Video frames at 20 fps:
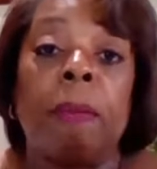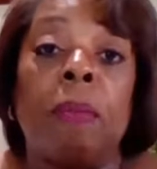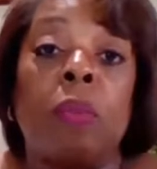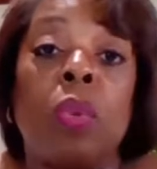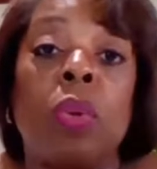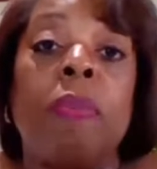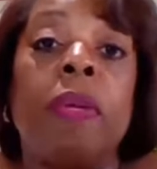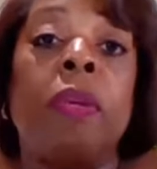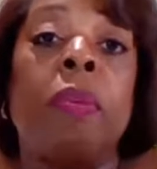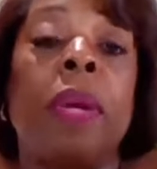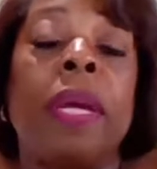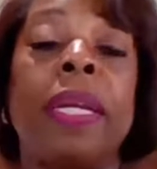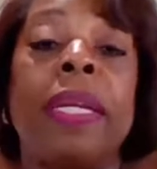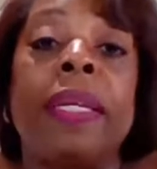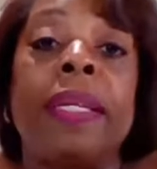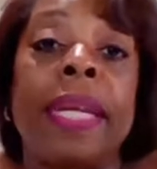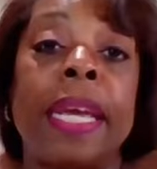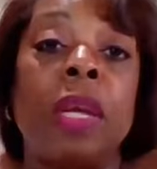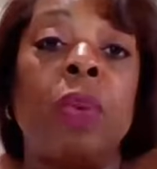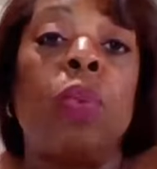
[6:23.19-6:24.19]
will be ready
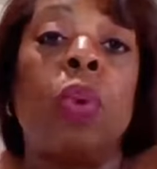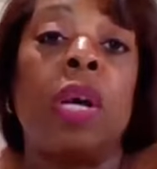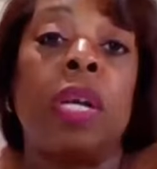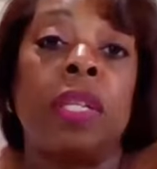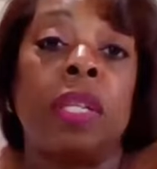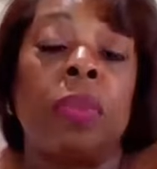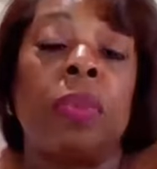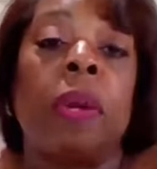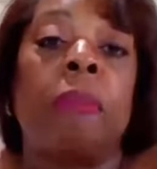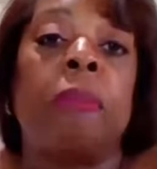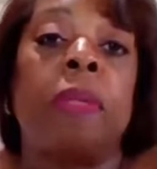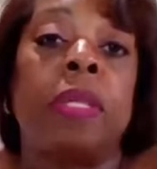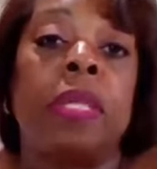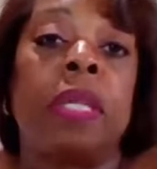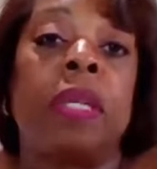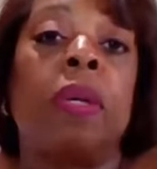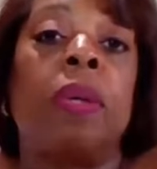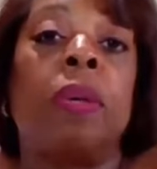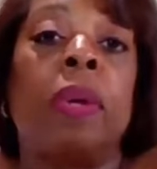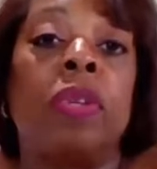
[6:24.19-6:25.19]
day one to
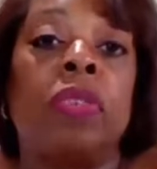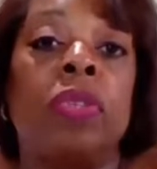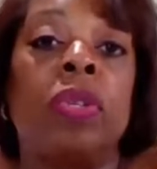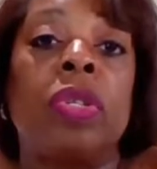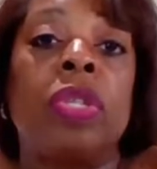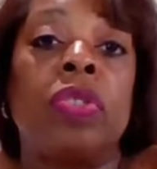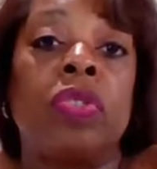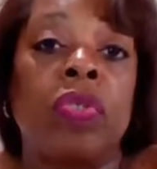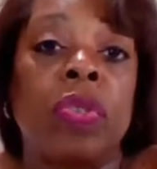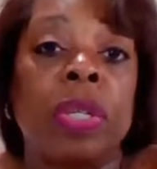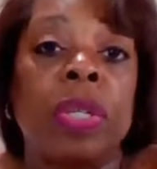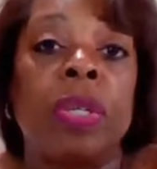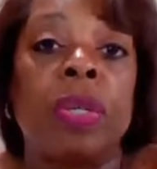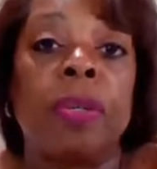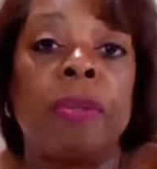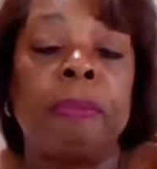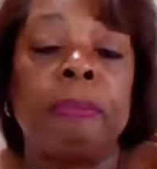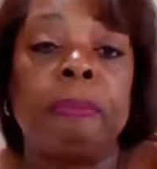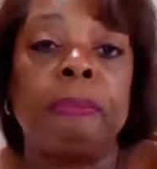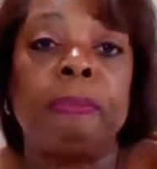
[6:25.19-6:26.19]
represent Congressional District
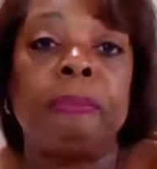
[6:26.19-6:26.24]
2.